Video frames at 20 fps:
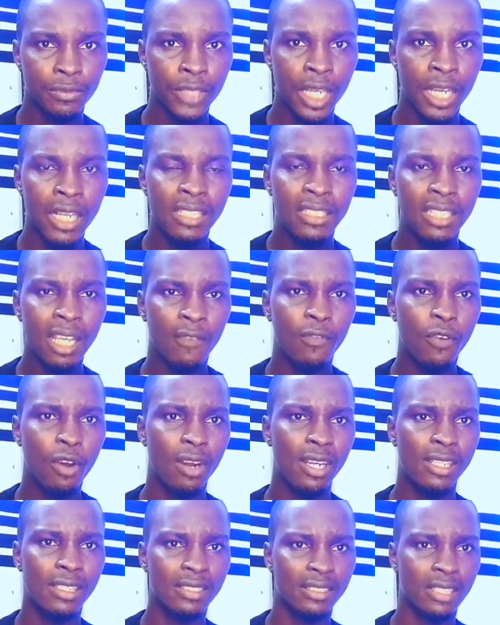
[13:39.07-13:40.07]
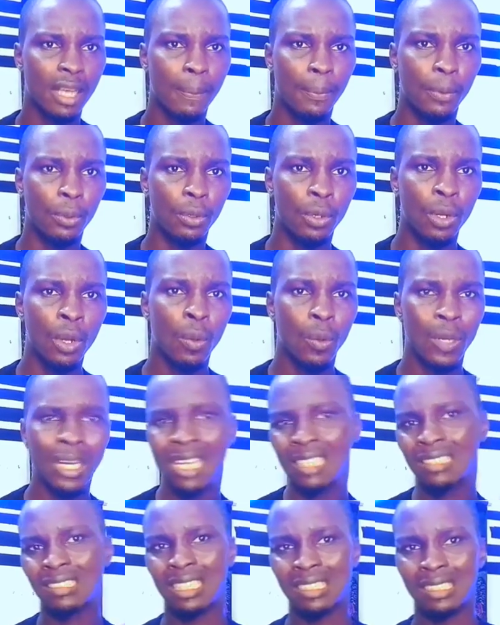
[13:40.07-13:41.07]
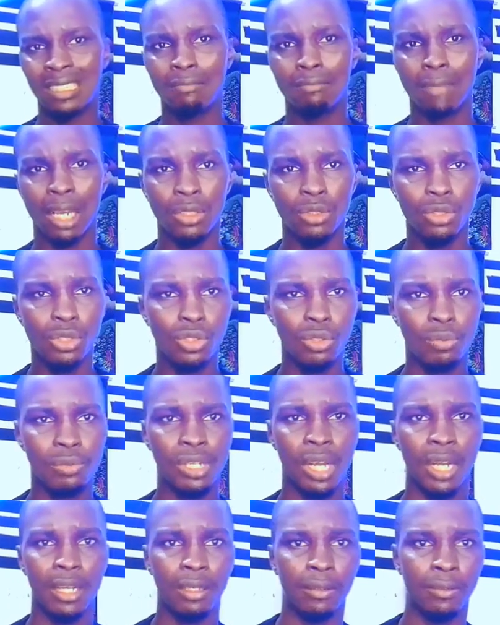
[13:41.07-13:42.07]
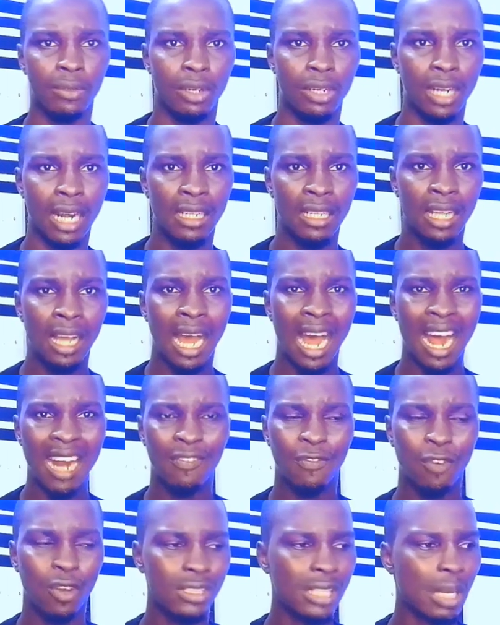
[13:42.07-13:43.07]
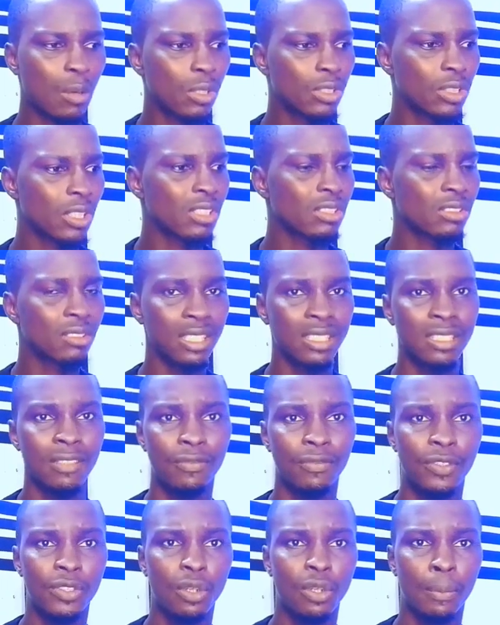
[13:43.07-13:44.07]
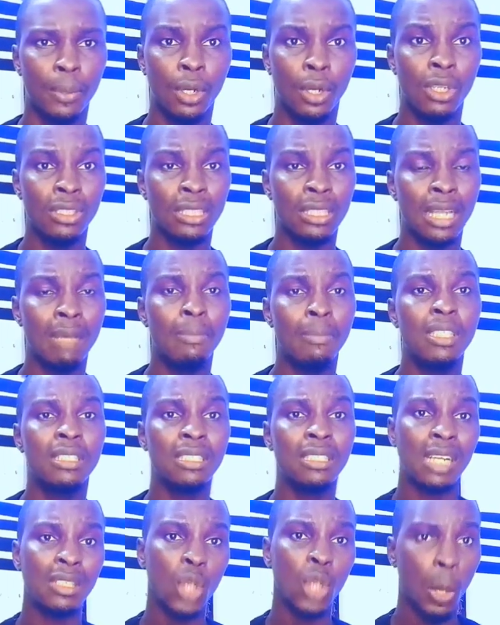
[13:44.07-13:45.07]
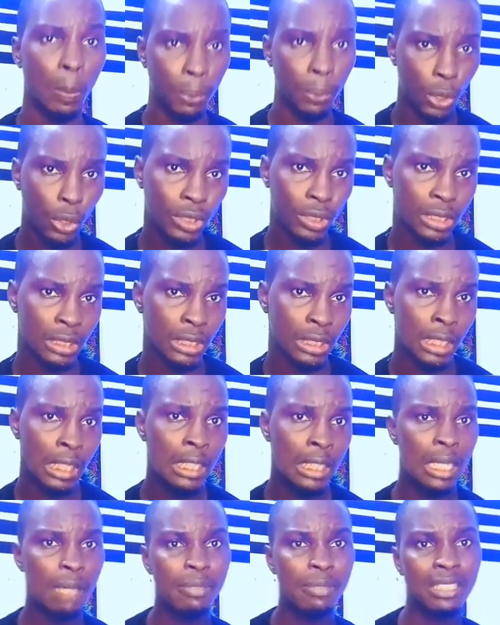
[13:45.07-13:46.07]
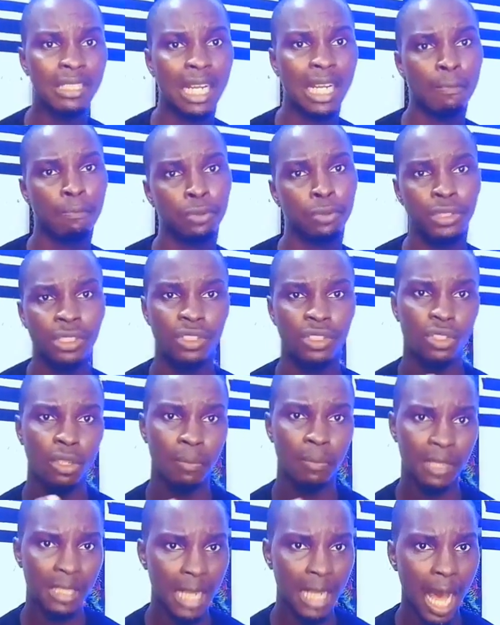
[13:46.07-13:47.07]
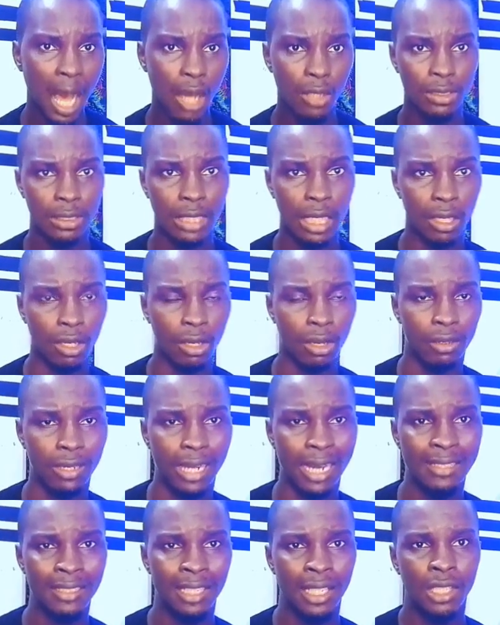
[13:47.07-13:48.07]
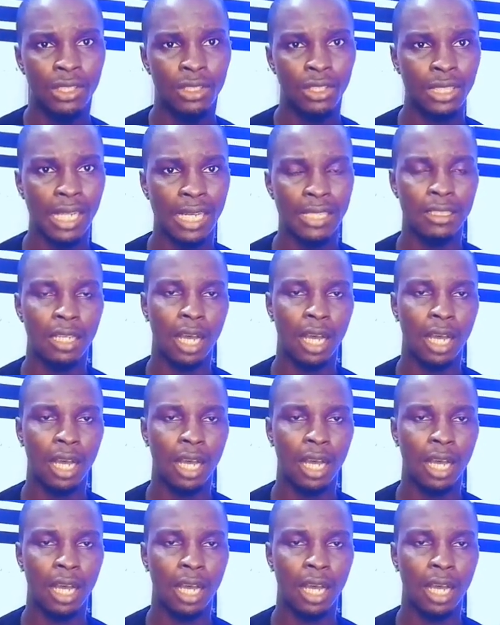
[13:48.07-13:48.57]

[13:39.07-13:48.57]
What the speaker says: Take for an example, when I started my YouTube channel, all right, at first I was just creating video because let me start uploading, let me start putting something out there, all right, so that